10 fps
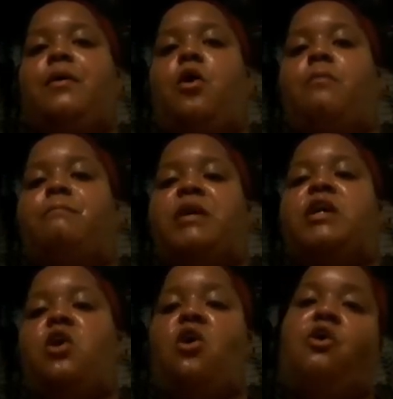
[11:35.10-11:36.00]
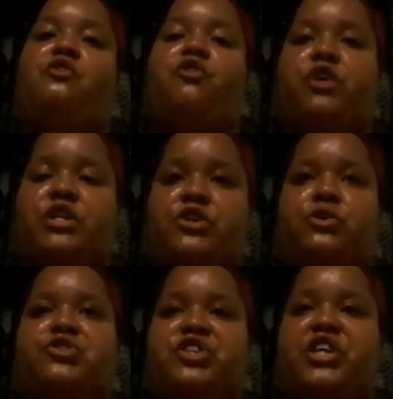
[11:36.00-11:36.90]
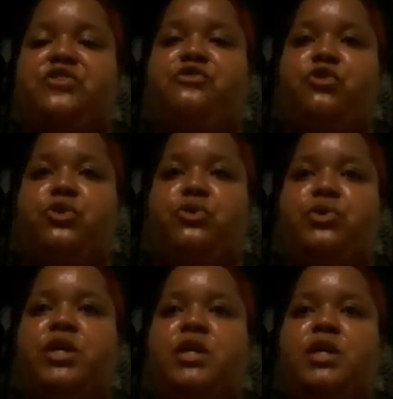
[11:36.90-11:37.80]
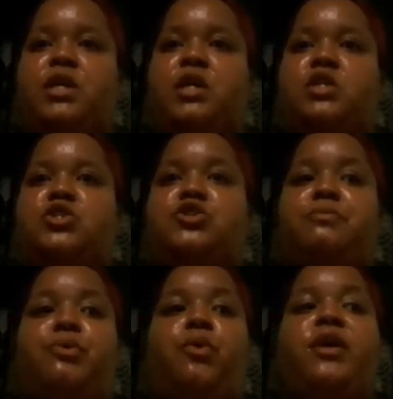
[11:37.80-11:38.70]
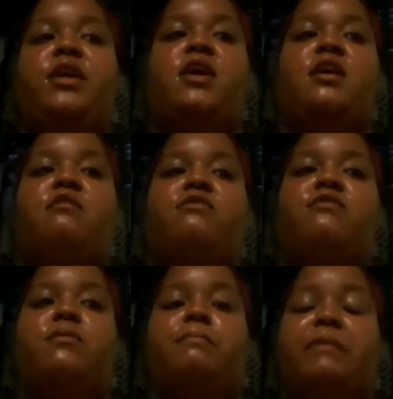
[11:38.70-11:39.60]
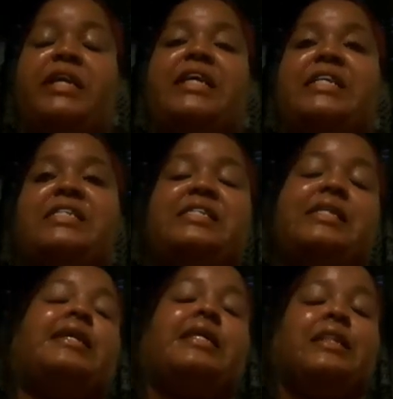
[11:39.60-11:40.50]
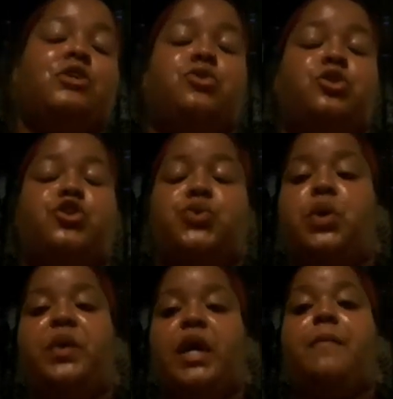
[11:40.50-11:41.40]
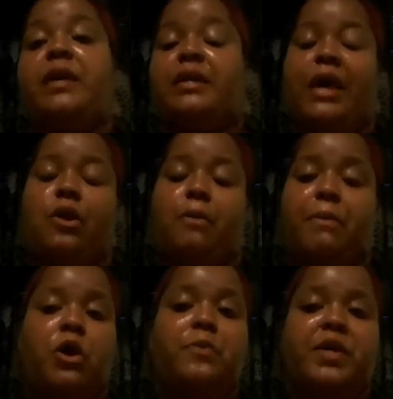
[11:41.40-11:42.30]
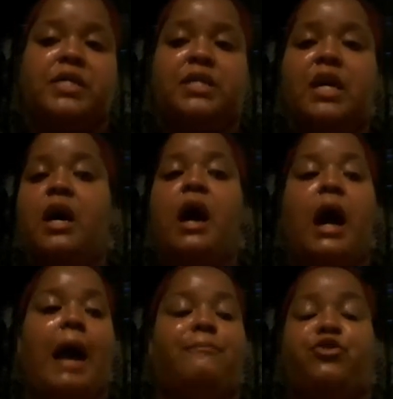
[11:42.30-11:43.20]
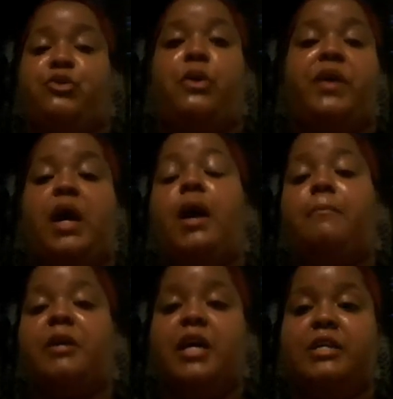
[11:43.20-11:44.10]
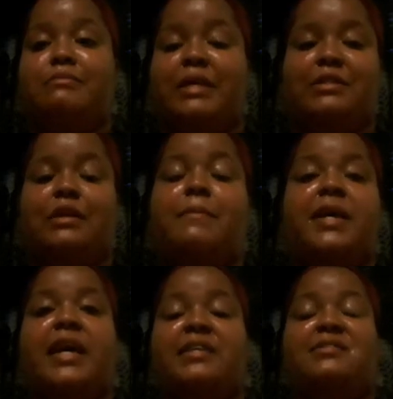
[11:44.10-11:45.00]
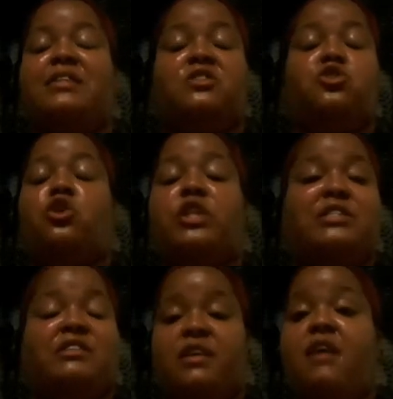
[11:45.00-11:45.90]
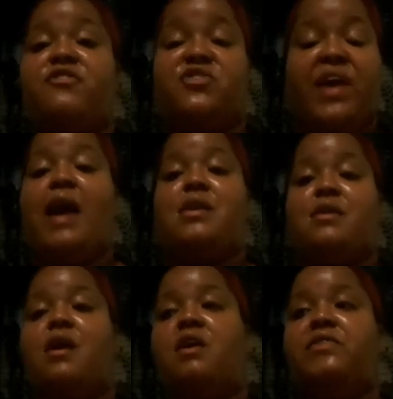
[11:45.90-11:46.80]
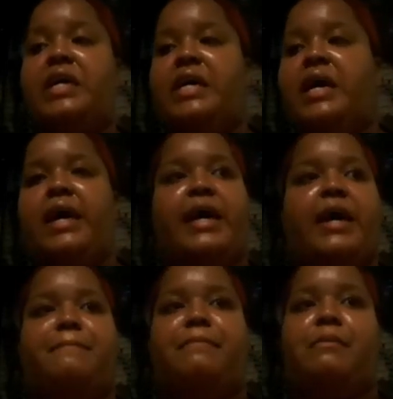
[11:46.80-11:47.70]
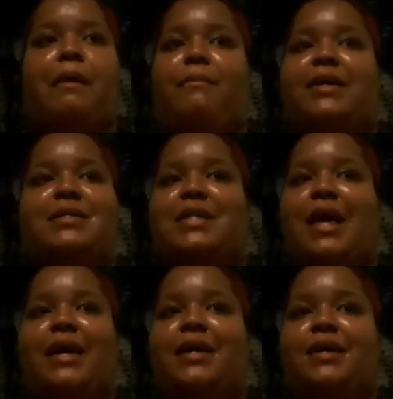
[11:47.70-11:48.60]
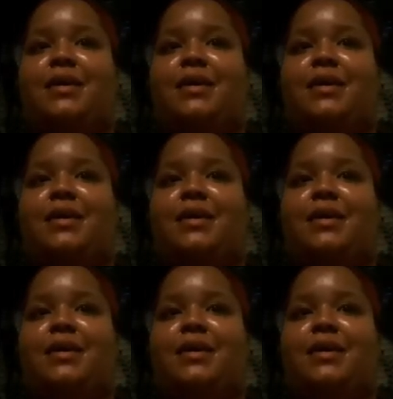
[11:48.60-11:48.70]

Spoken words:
Me overindulging in food to the point of me getting sick and literally throwing up, and not on purpose. I'm throwing up because my stomach has said, "The girl, that's enough. You've had enough." But my brain is like,